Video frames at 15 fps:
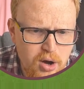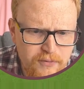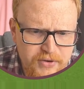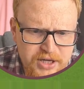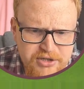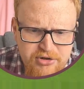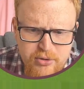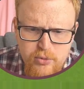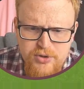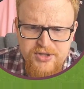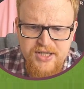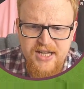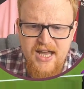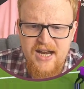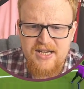victory once
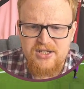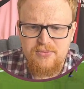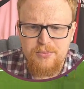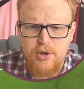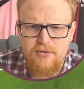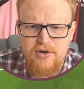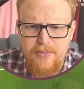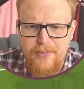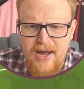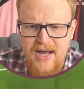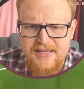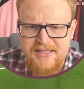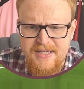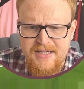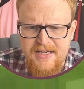again. It's some lovely
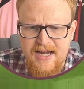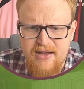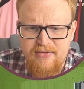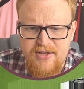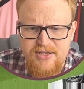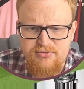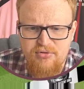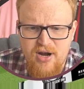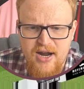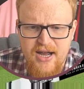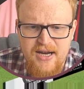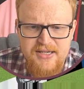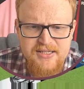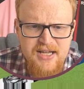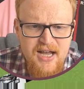passing down this
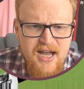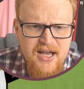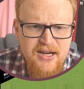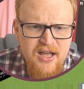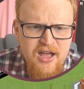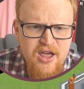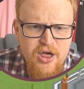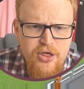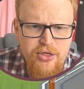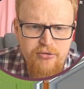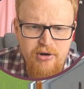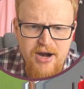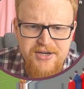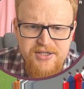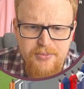right-hand side.
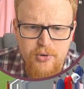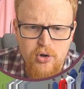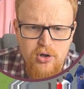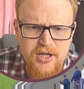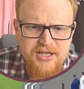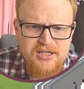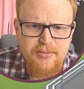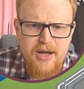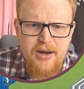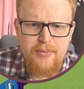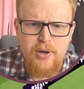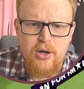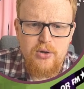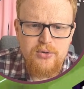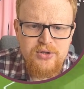Threads the ball into the back
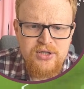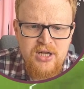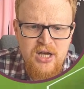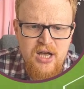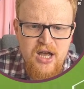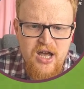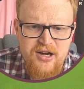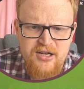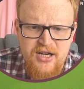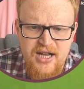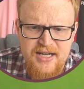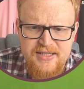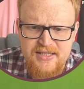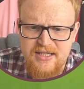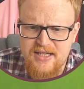post, and
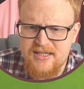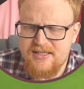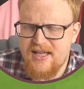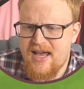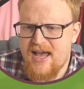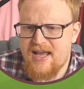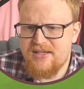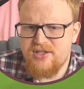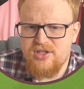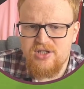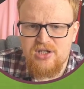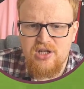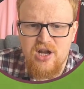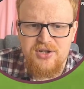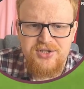Nanasi is there to
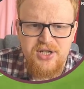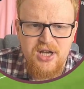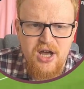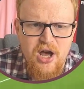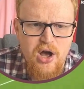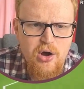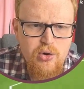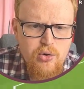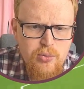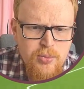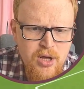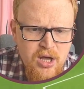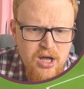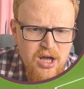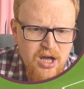slot it home.
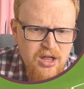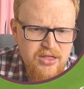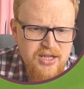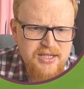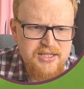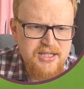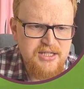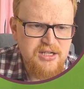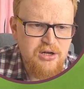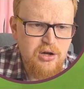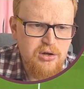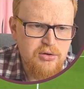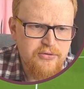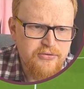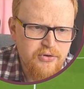This is a
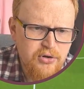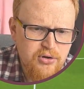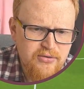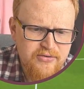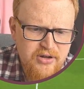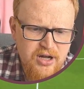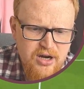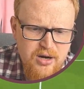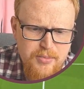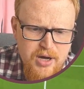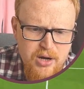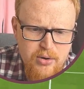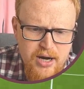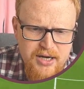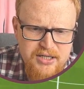goal for
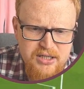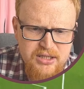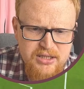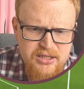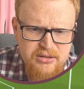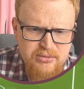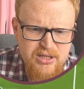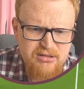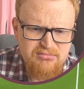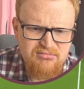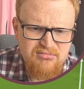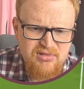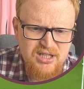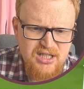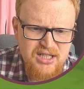Varnamo, actually, so we don't
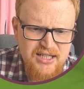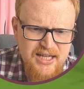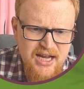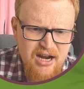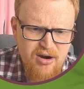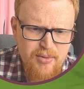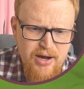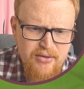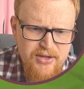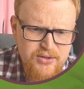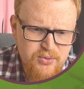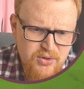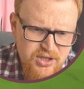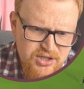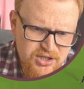really care about this
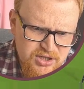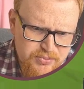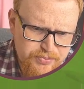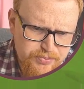one. It's just a